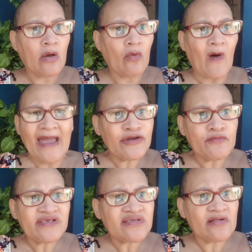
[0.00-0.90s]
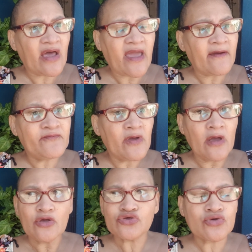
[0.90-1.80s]
Why do we still have
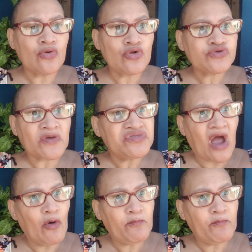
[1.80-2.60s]
schools with no